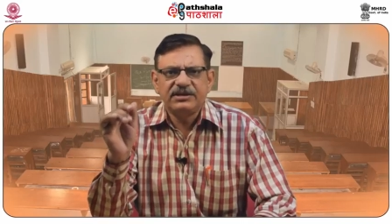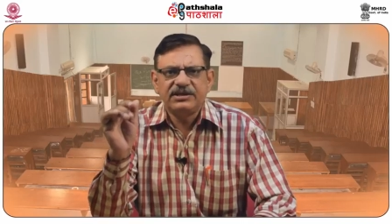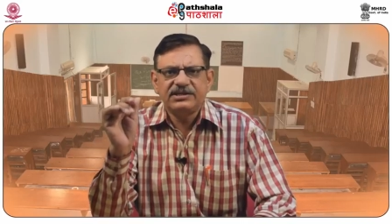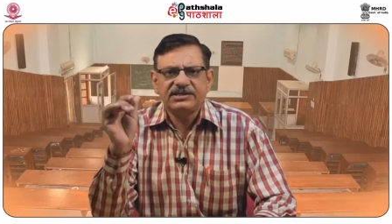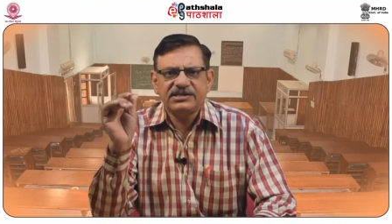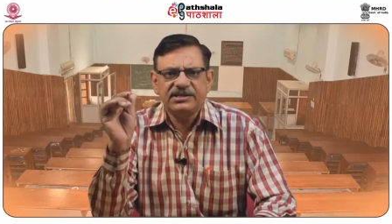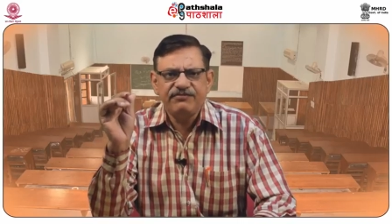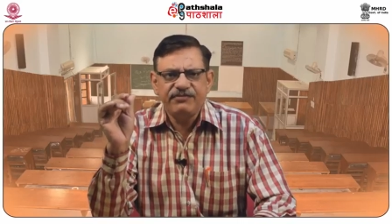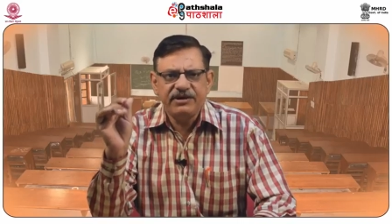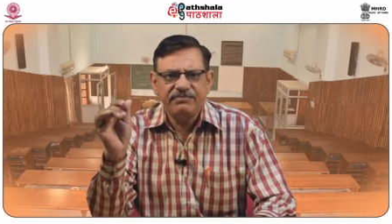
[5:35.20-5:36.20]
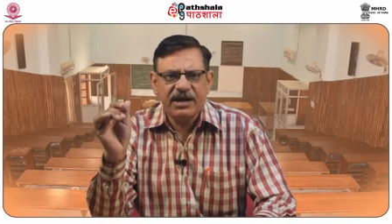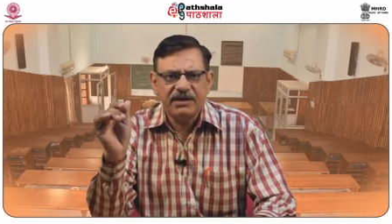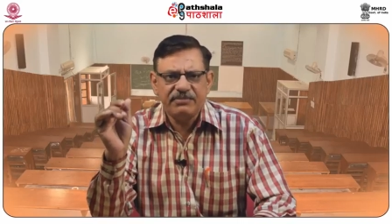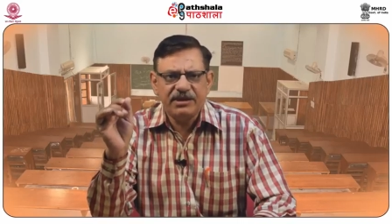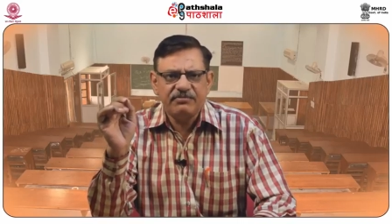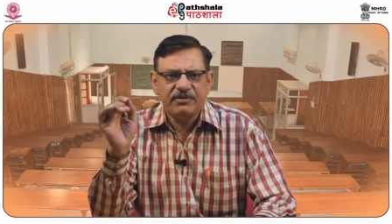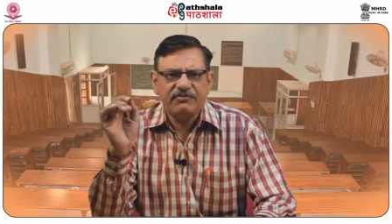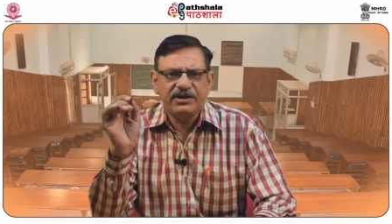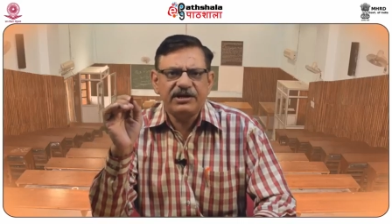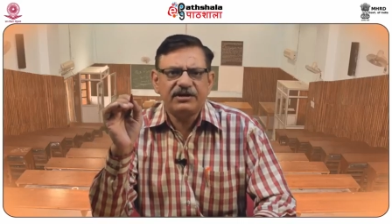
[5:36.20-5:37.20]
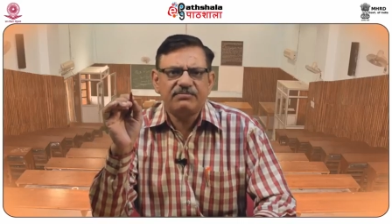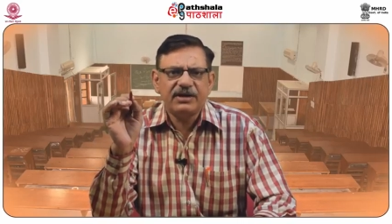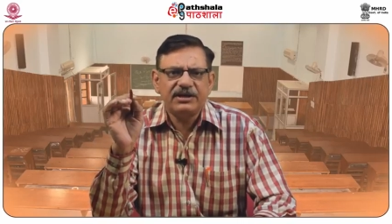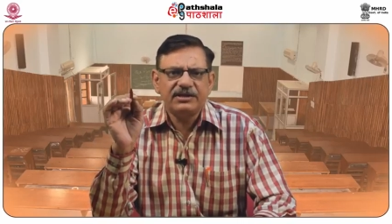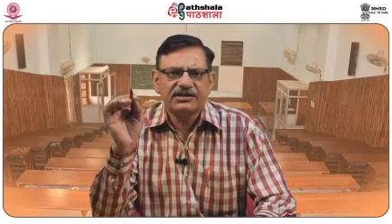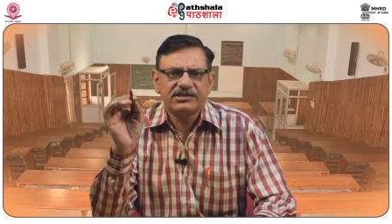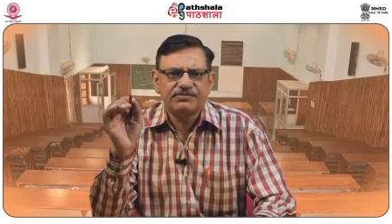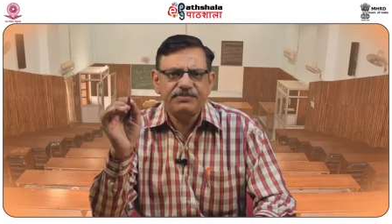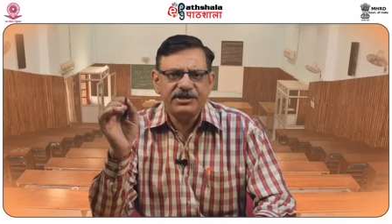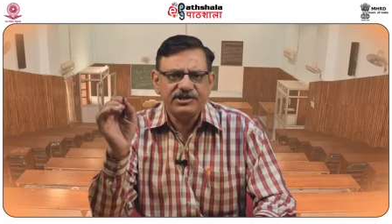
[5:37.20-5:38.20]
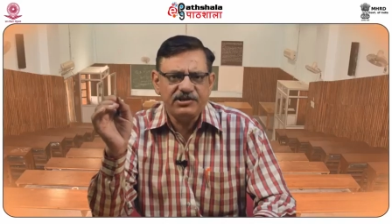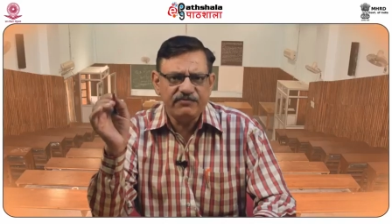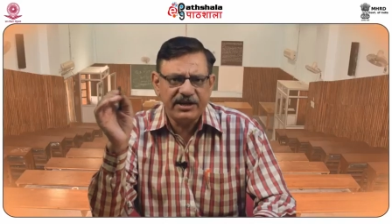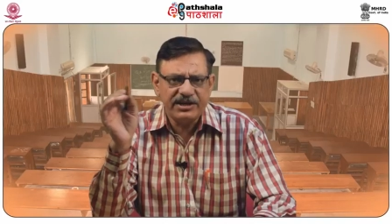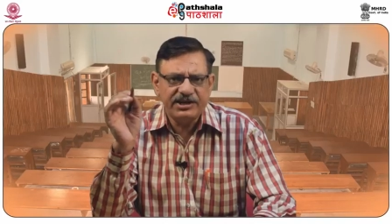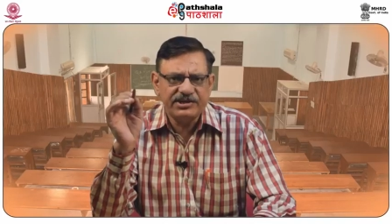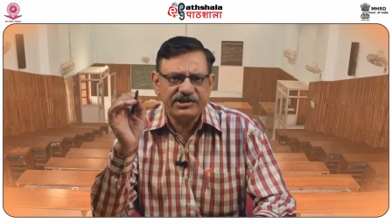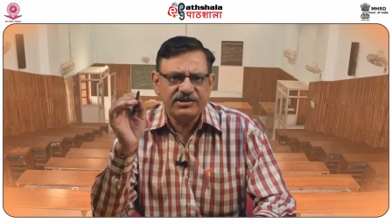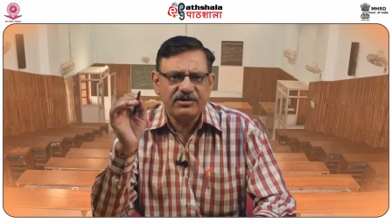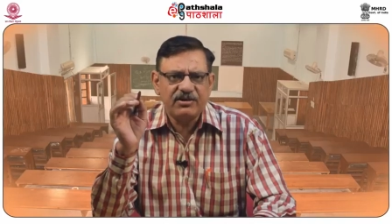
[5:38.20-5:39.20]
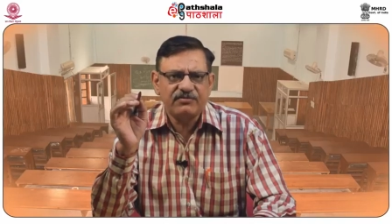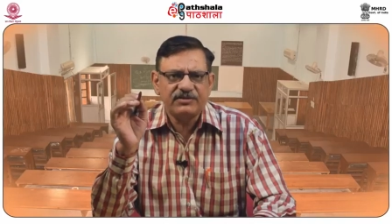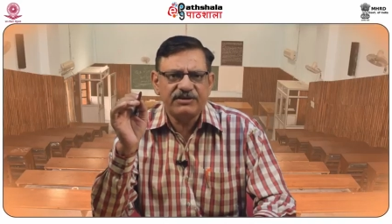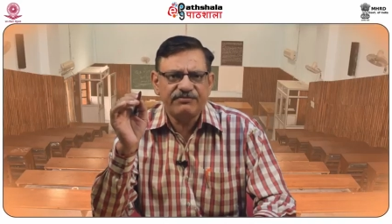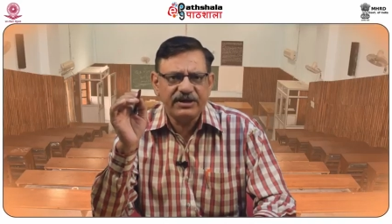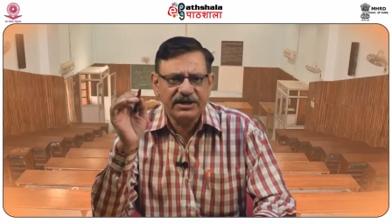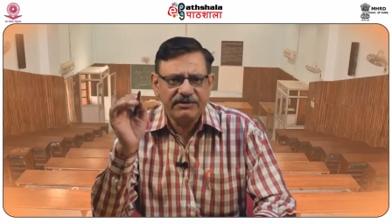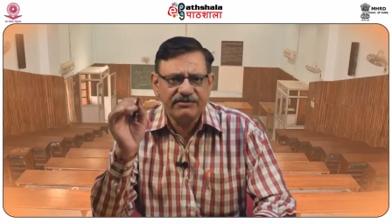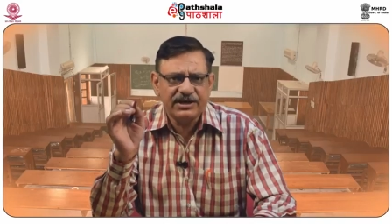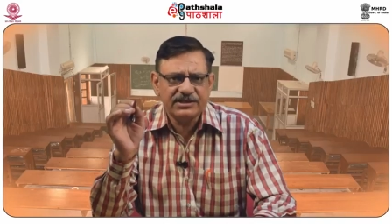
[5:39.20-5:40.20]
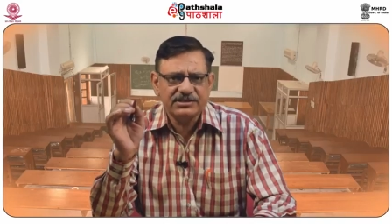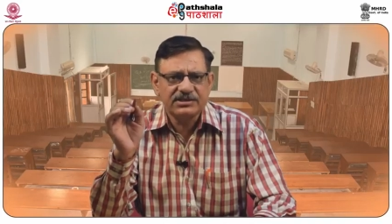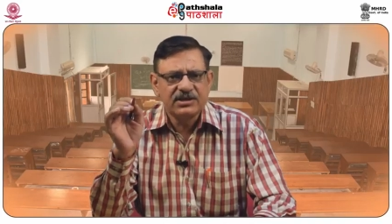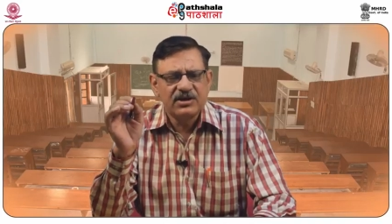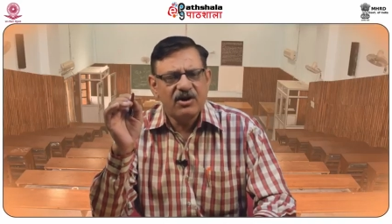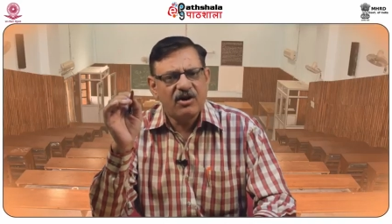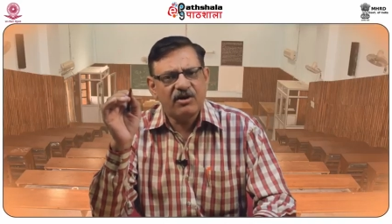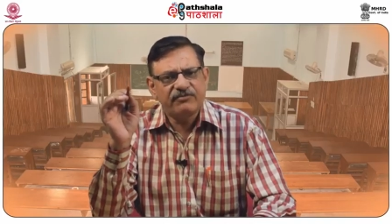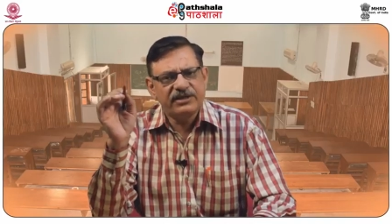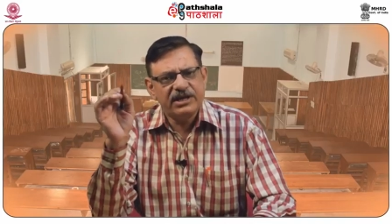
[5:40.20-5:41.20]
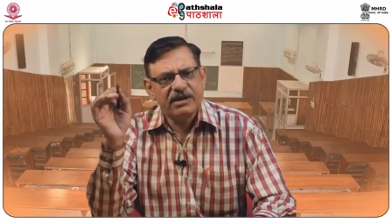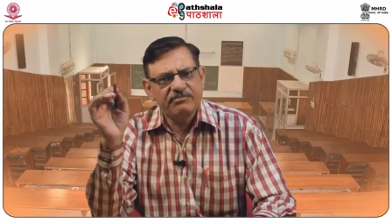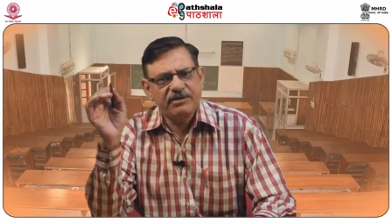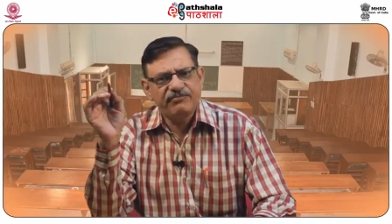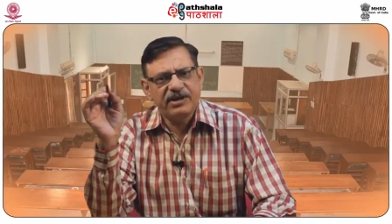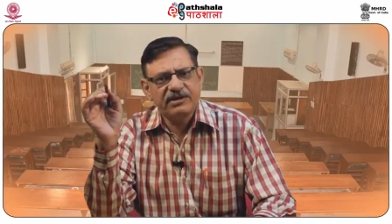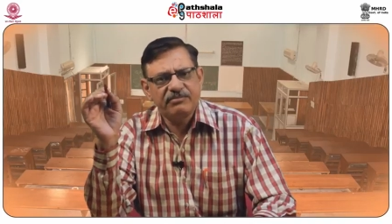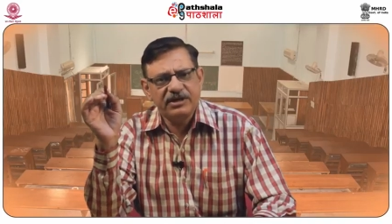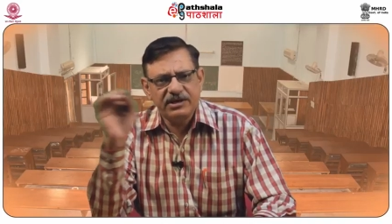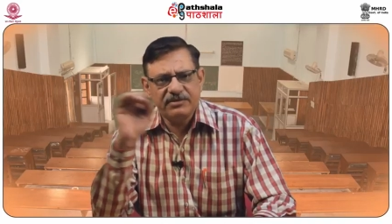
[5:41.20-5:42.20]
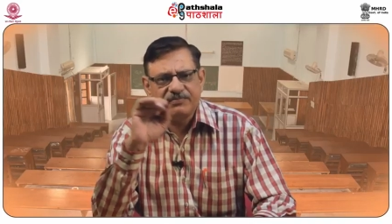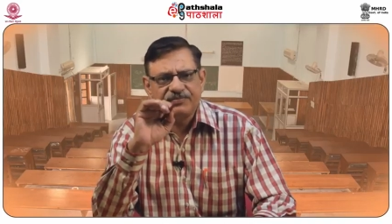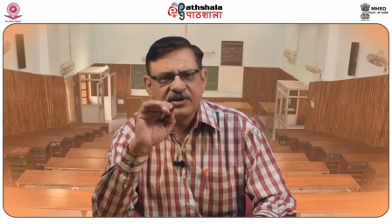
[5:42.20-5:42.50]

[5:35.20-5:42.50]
The necessary feedback being provided by the spatial variation of the refractive index of the amplifying medium.